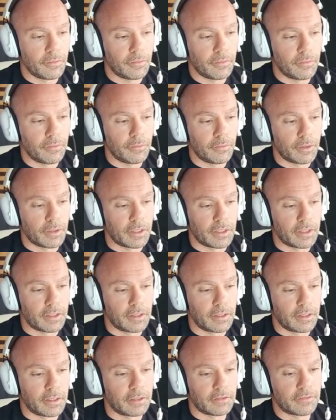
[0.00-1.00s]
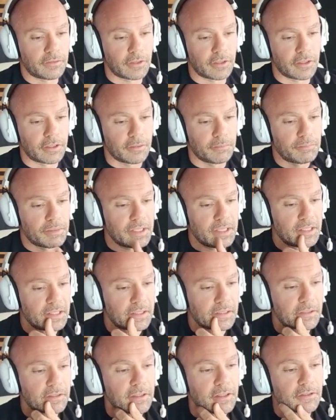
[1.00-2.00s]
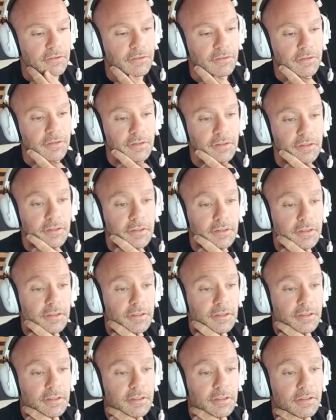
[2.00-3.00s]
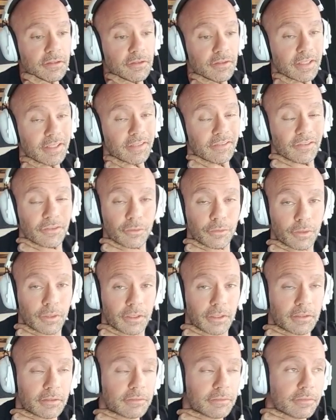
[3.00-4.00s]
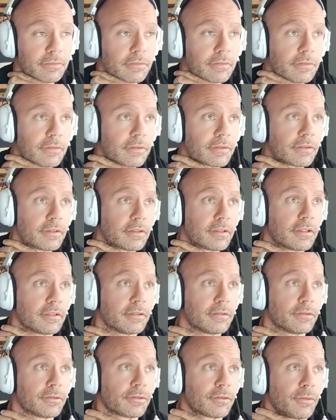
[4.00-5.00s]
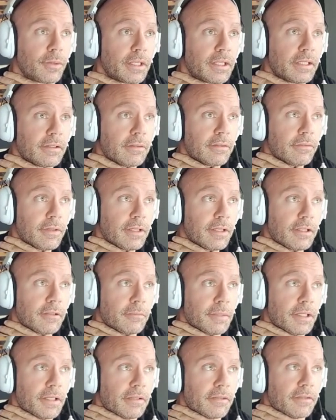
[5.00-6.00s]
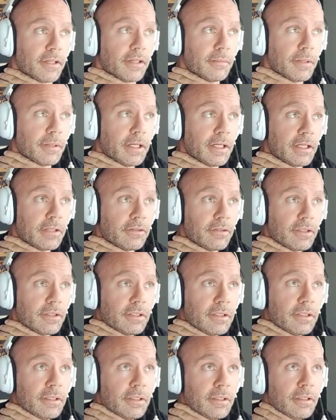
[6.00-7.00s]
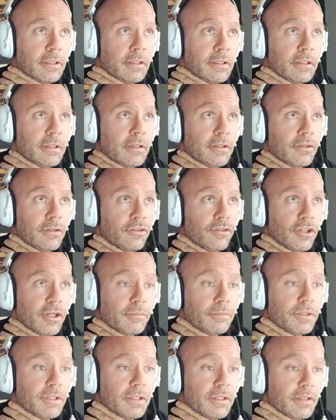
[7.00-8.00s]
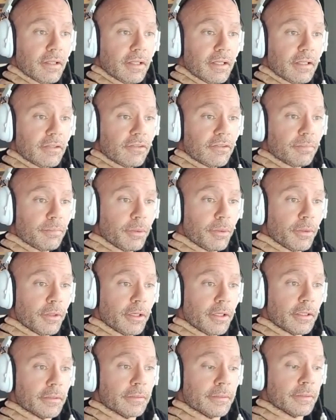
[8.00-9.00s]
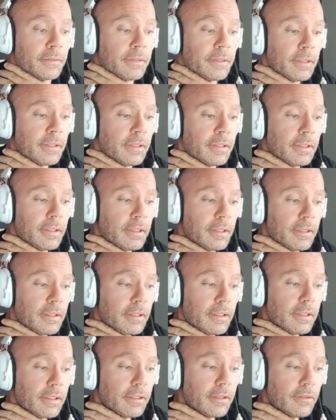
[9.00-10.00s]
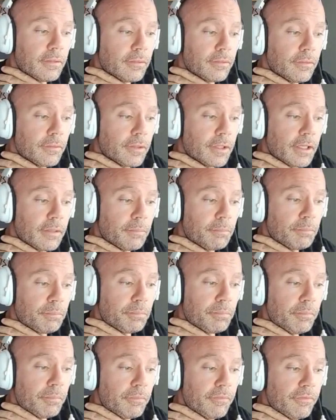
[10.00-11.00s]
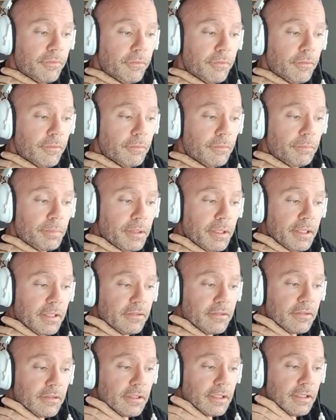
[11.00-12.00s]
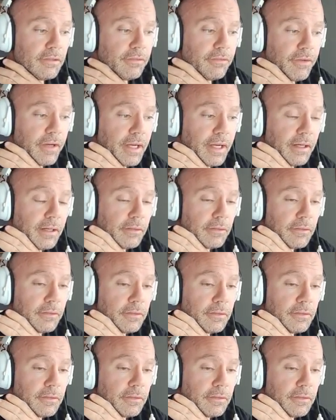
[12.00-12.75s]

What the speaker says: when I started competing in CrossFit in 2012, so it was quite developed by the time I actually jumped into that sport. And what I pleasantly found